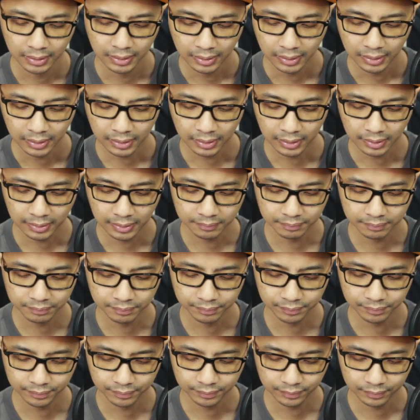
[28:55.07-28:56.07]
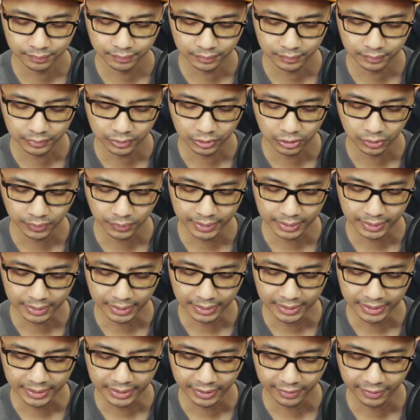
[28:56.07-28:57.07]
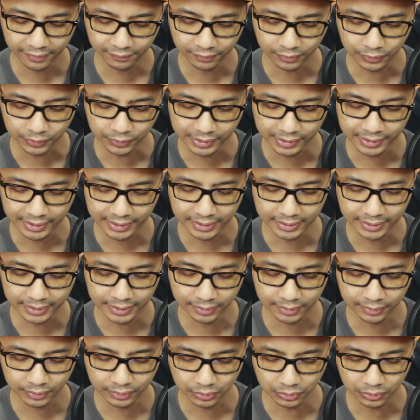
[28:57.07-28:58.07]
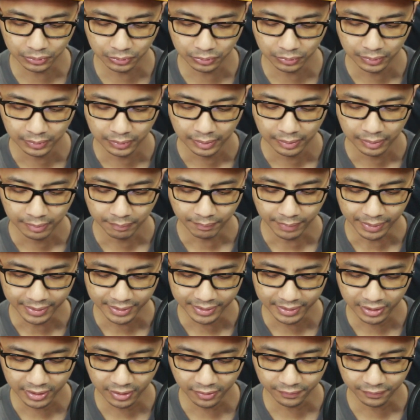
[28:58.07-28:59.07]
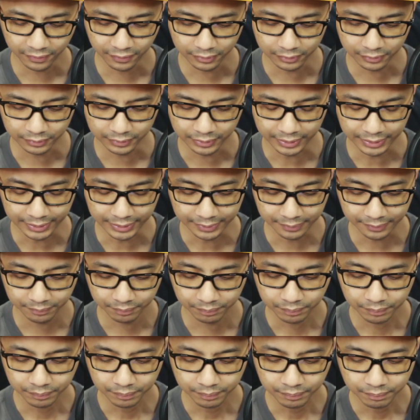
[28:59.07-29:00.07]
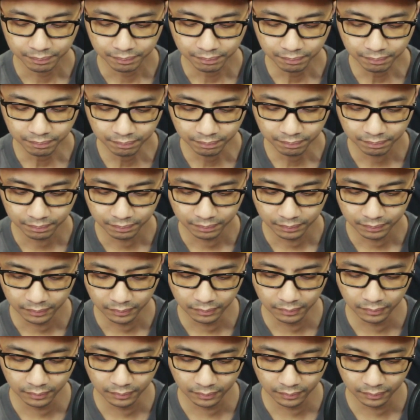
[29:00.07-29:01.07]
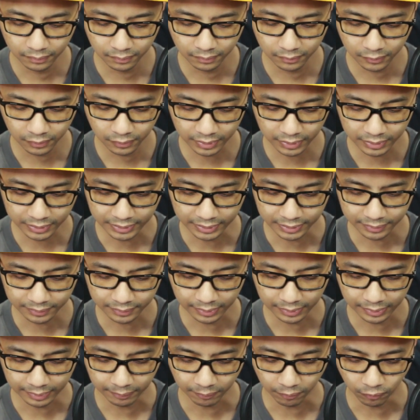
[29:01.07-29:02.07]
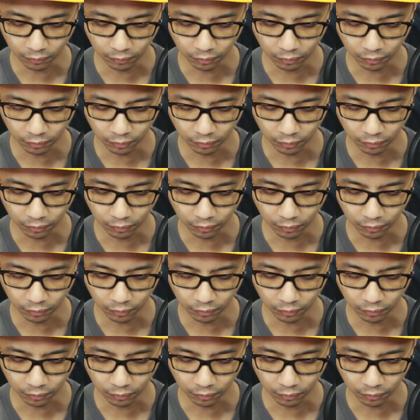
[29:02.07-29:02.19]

um, you know what I have to send it to myself on the mm, what's this um,